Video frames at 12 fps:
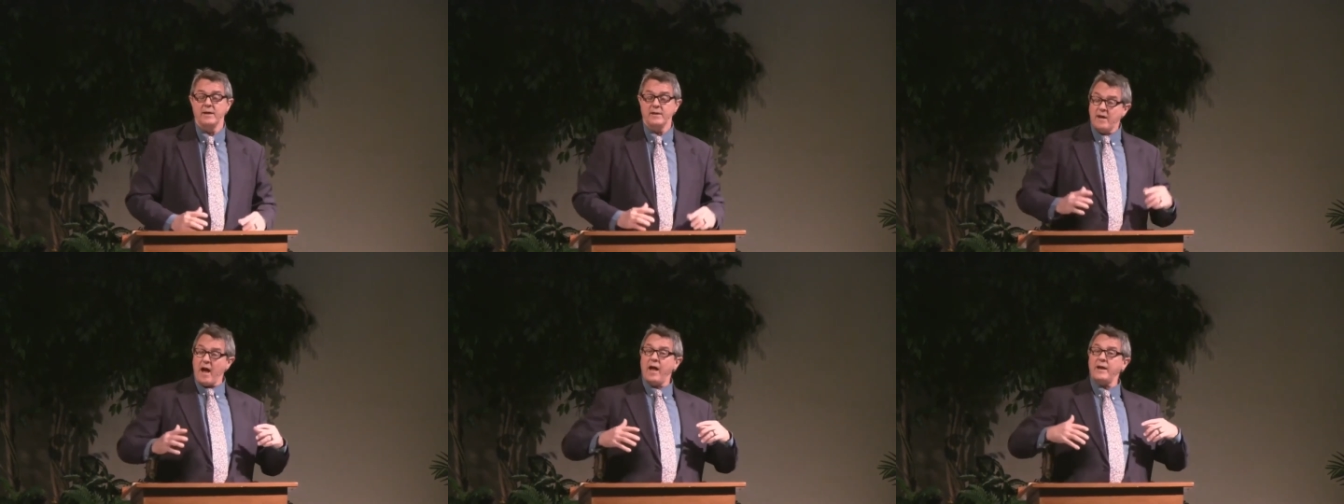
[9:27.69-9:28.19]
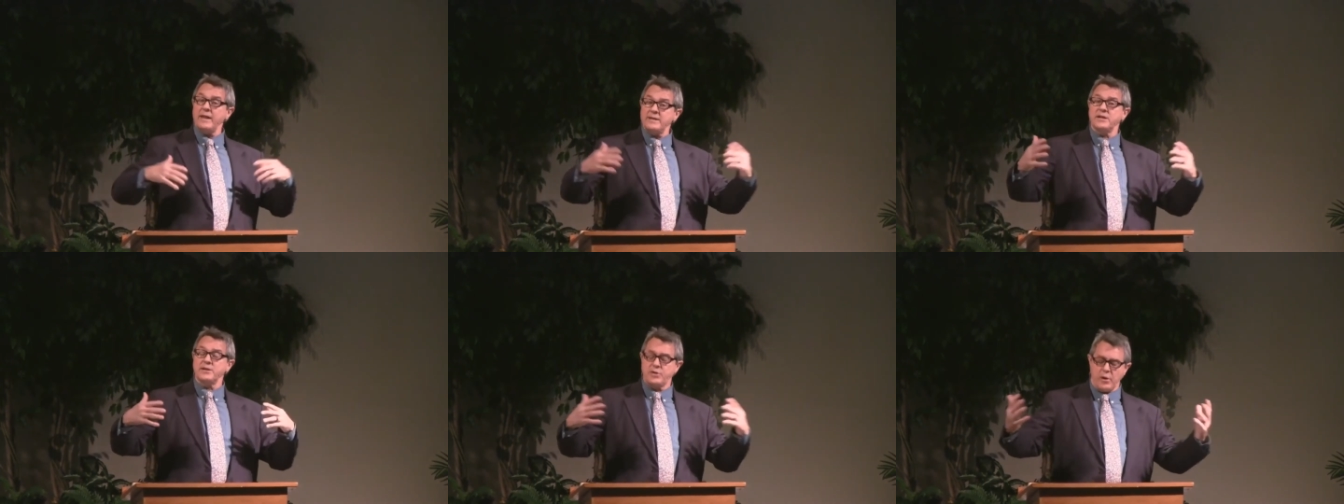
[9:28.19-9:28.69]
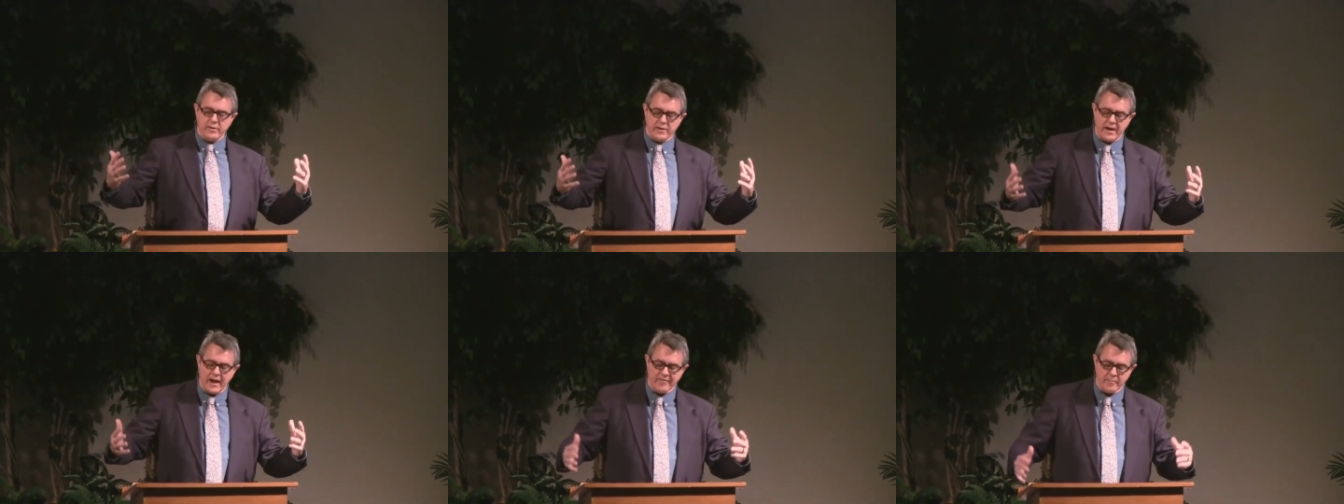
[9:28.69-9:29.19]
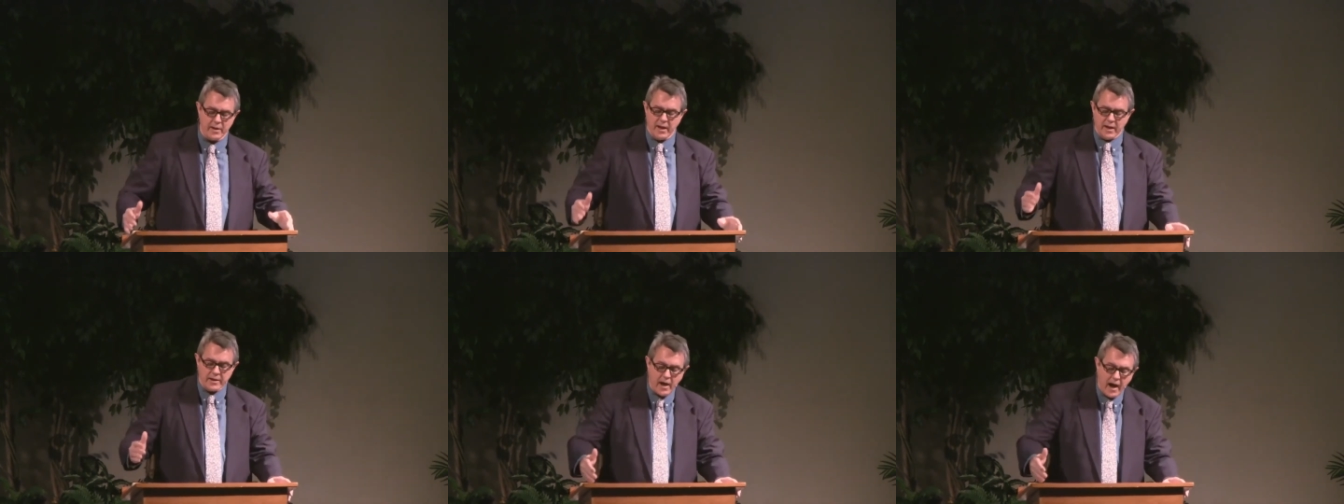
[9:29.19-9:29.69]
God instituted the government.
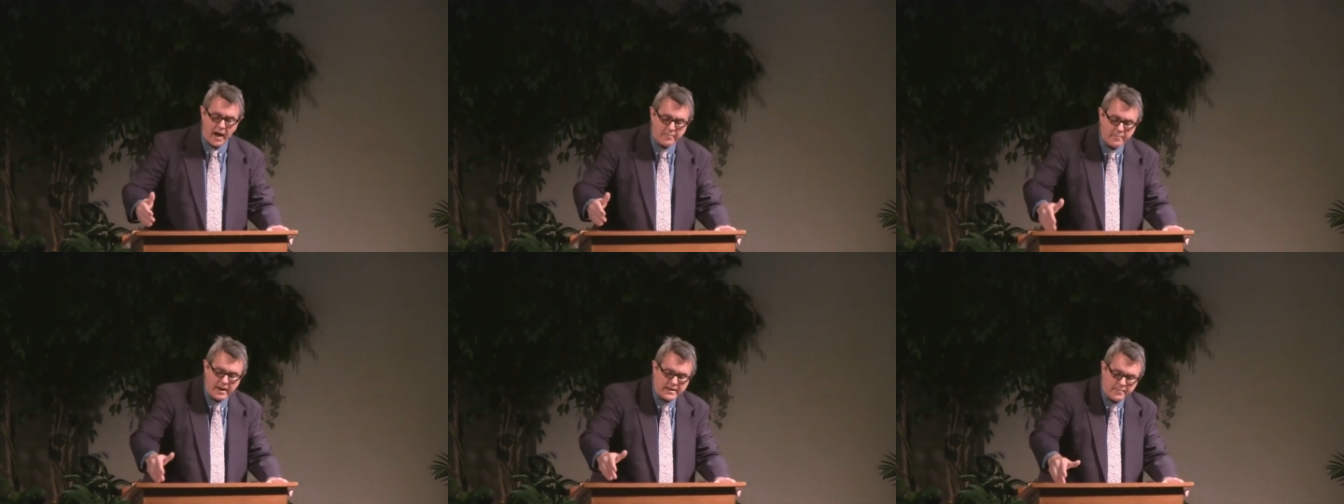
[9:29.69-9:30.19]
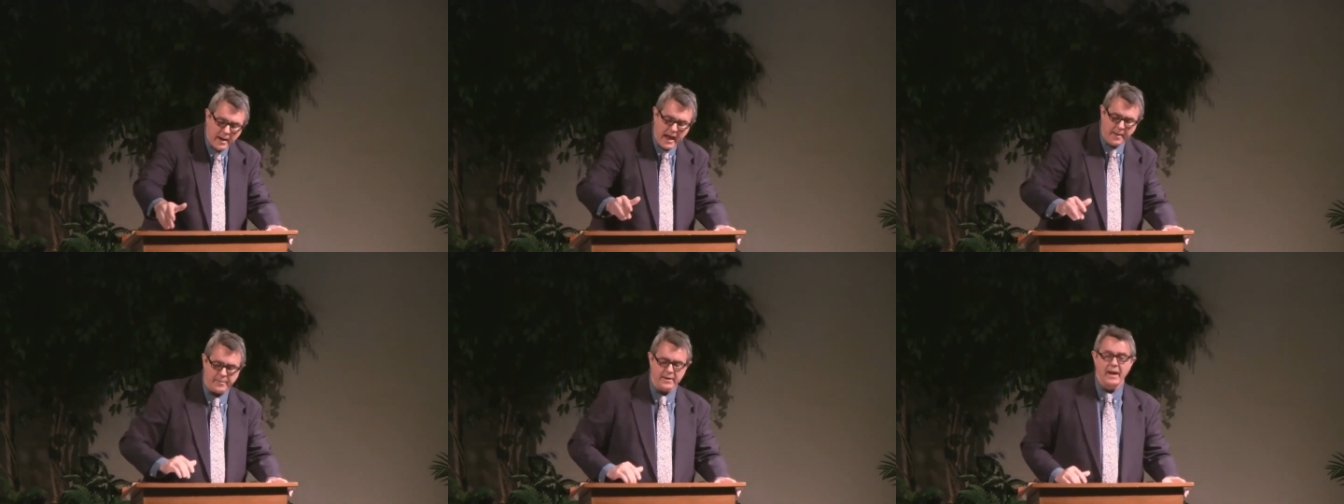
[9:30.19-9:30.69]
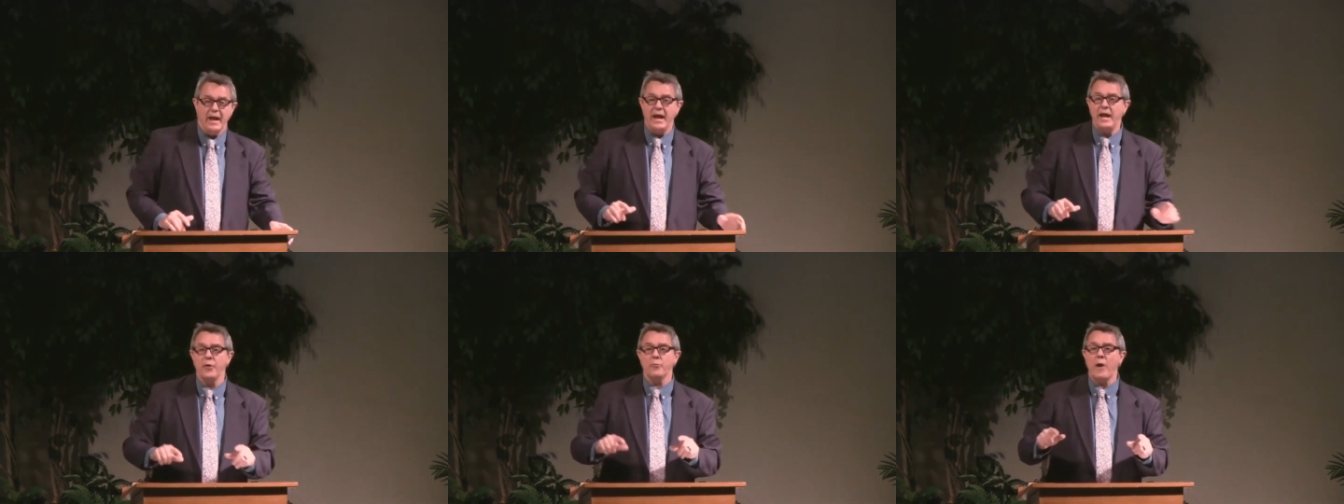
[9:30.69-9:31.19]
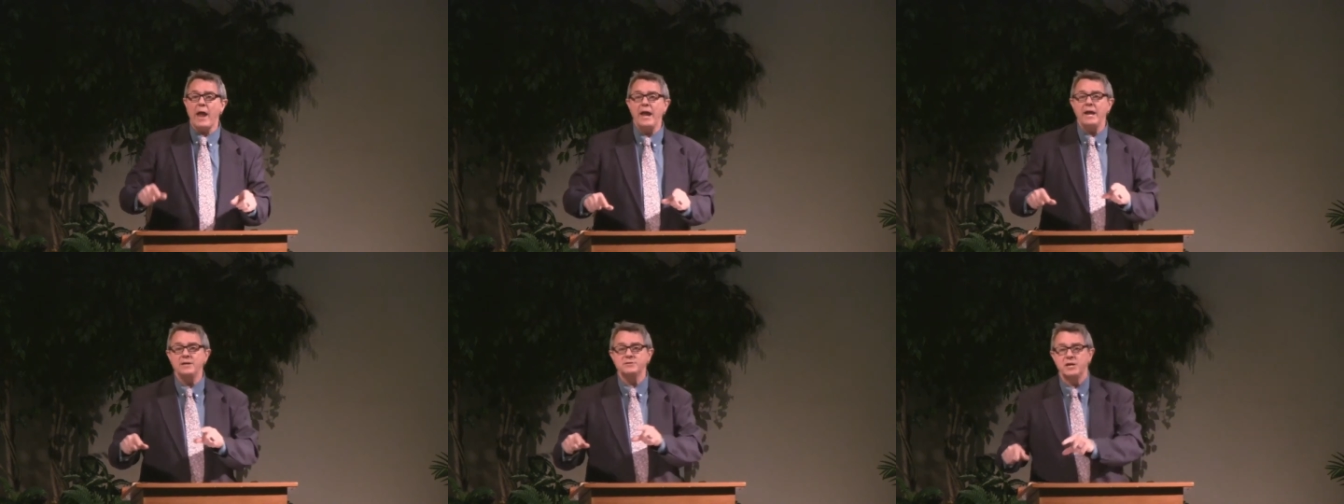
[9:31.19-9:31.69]
God made them happen. He
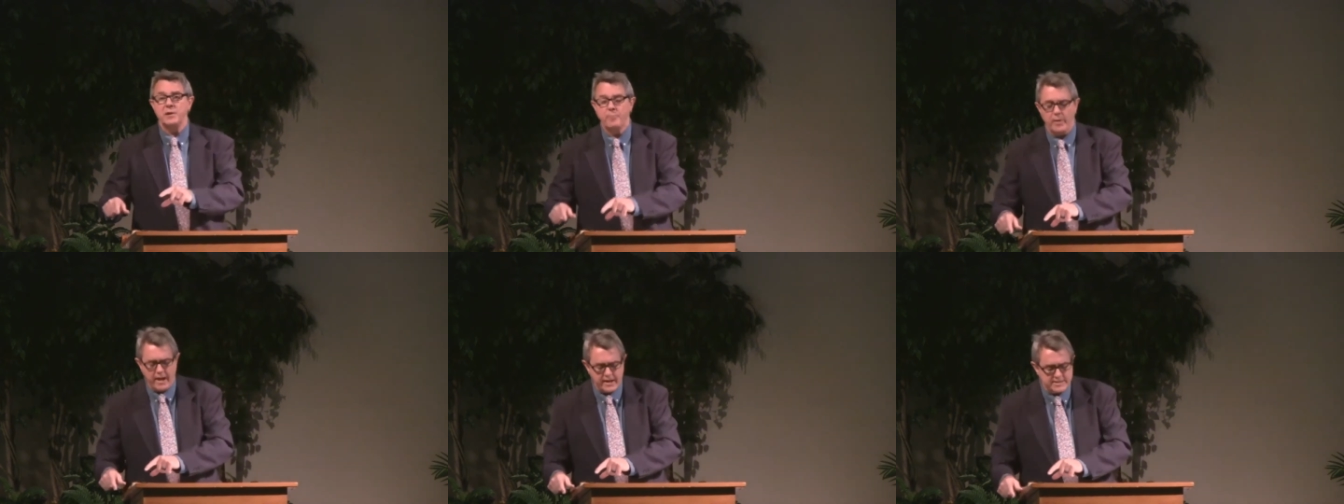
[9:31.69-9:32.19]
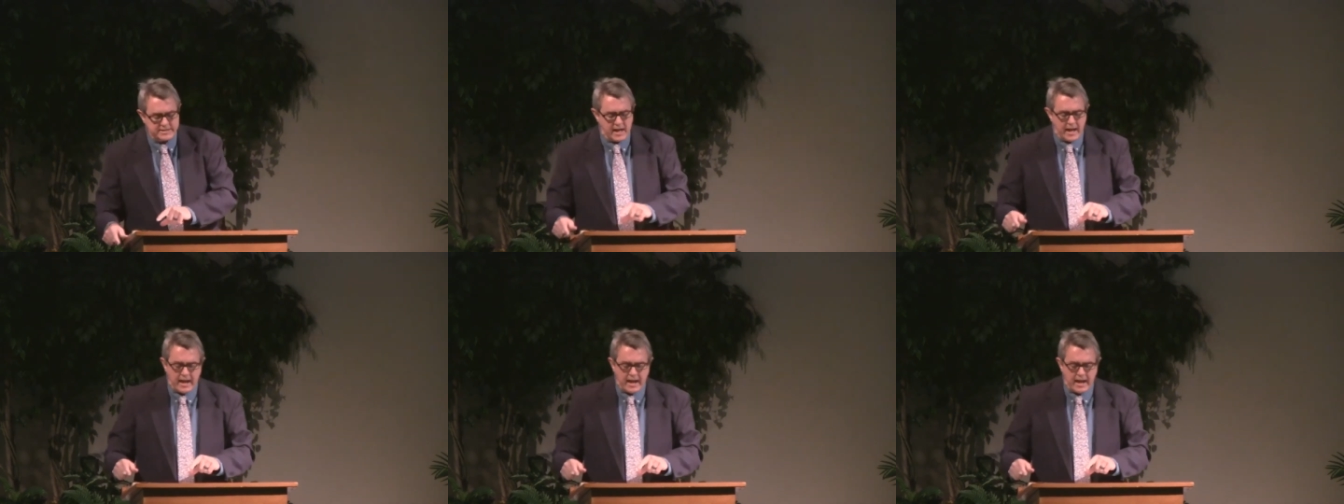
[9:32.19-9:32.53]
arranged in place.